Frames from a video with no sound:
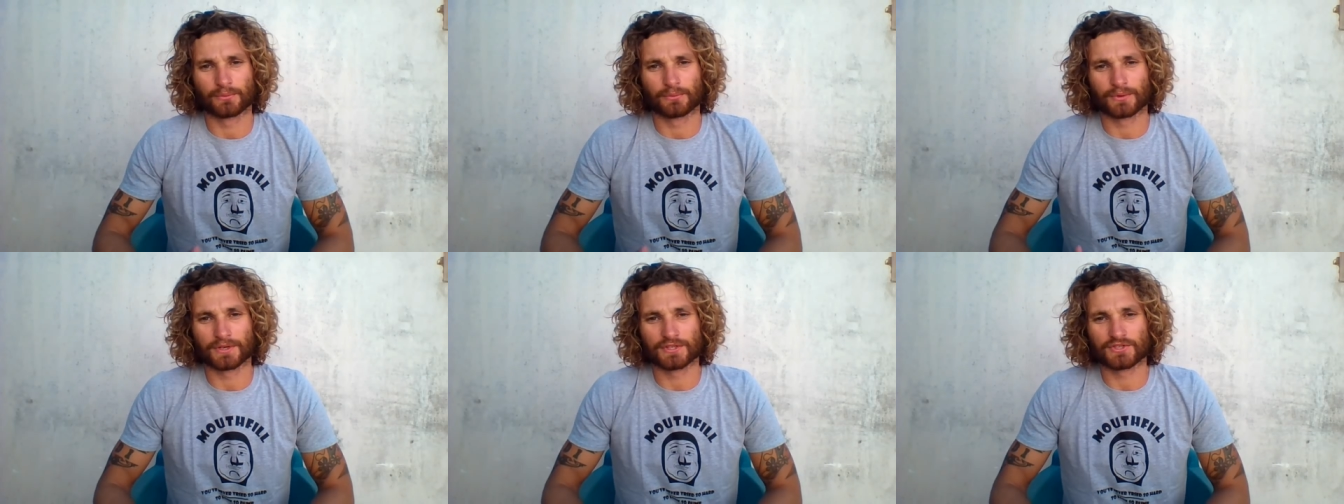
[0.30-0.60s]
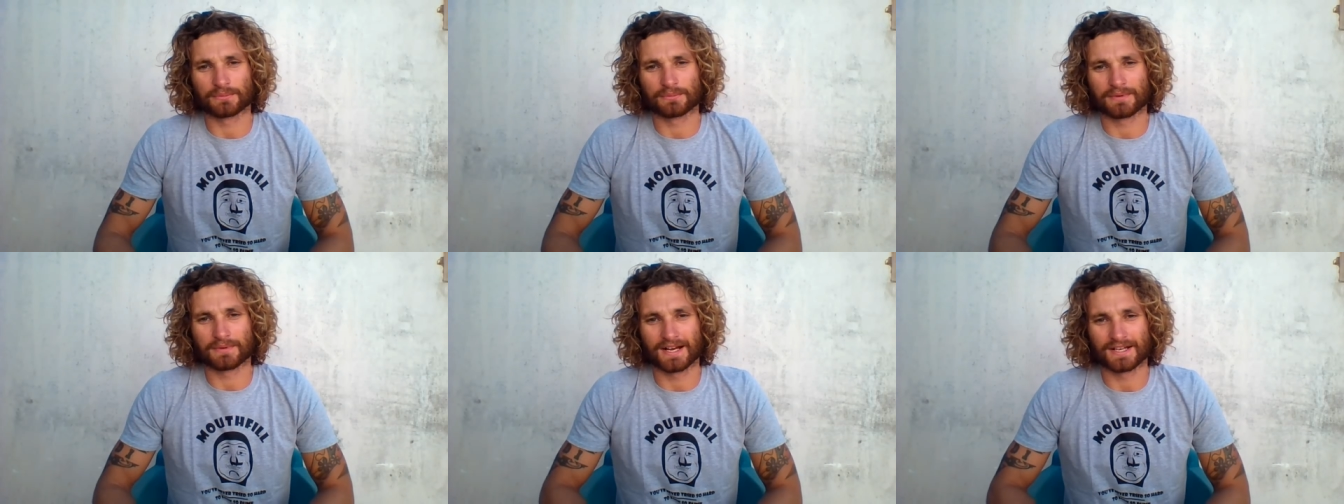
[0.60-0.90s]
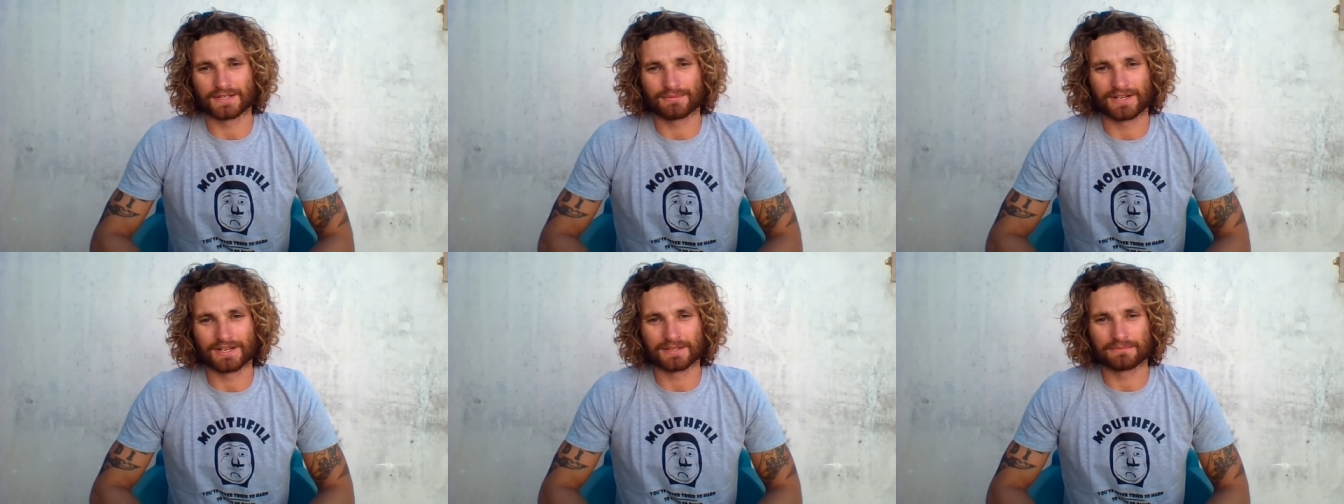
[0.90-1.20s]
What's up
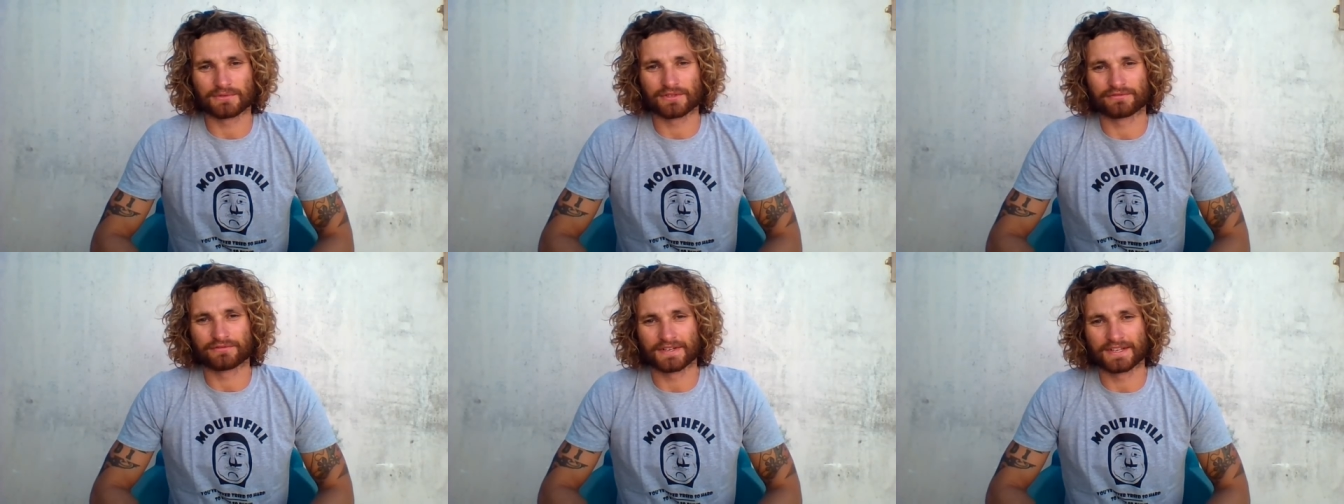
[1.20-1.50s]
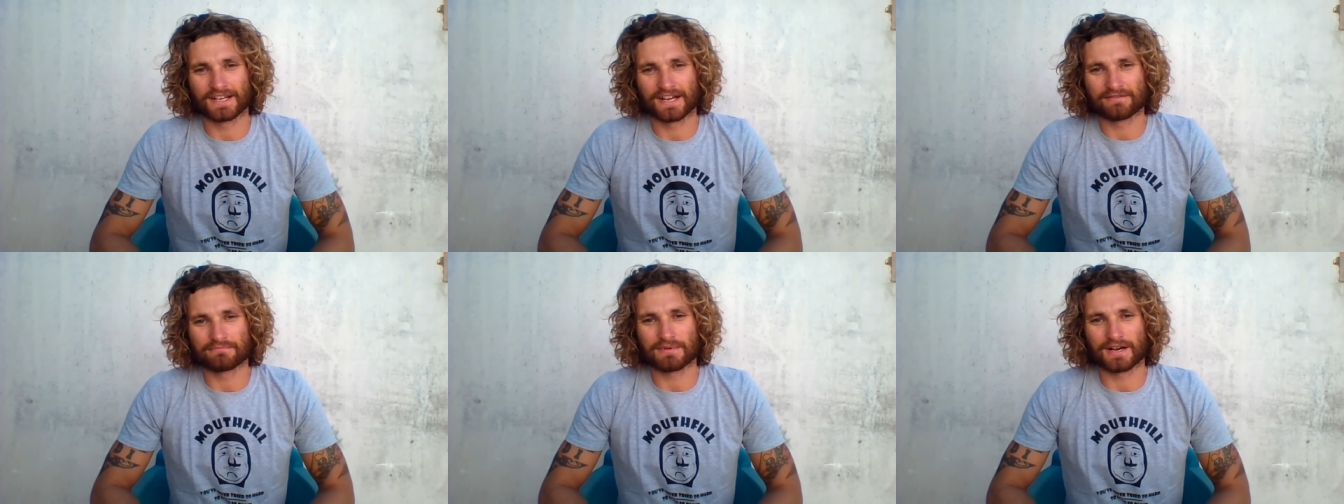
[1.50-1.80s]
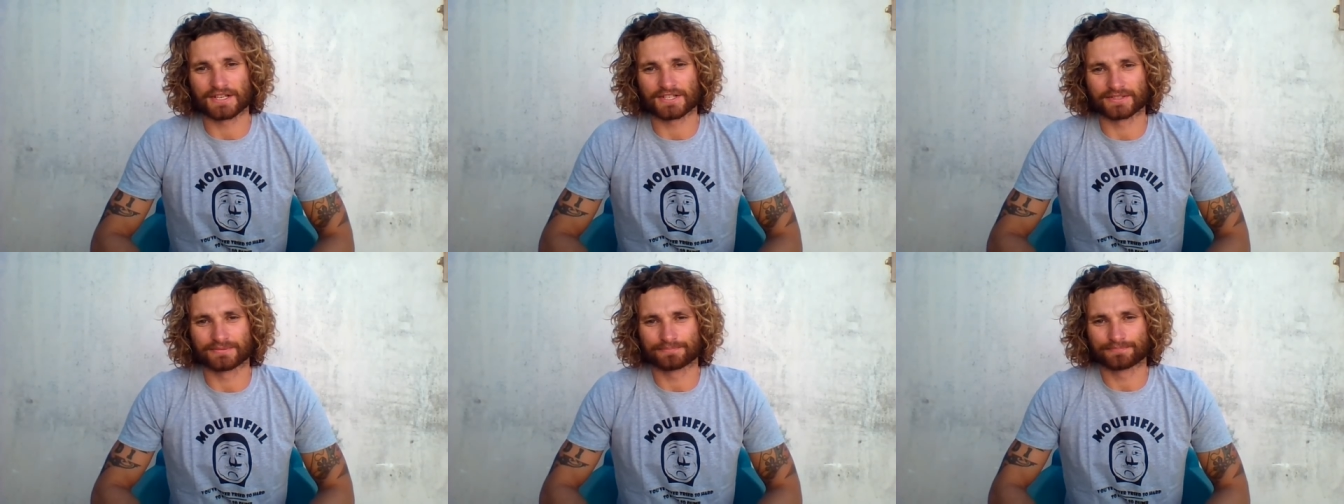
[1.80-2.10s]
guys, welcome to Freedive
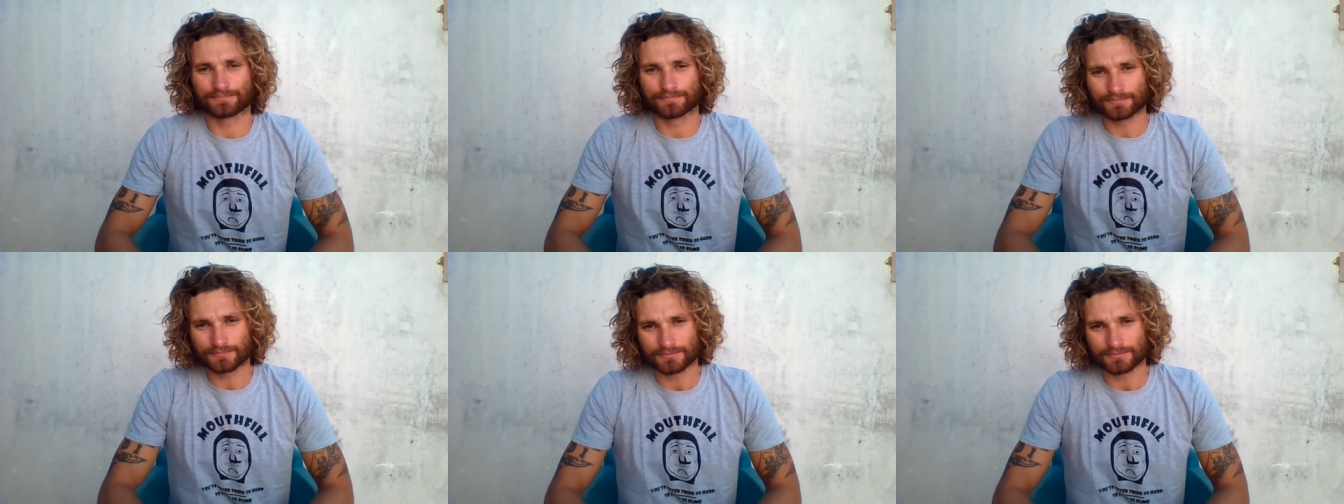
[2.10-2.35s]
Passion.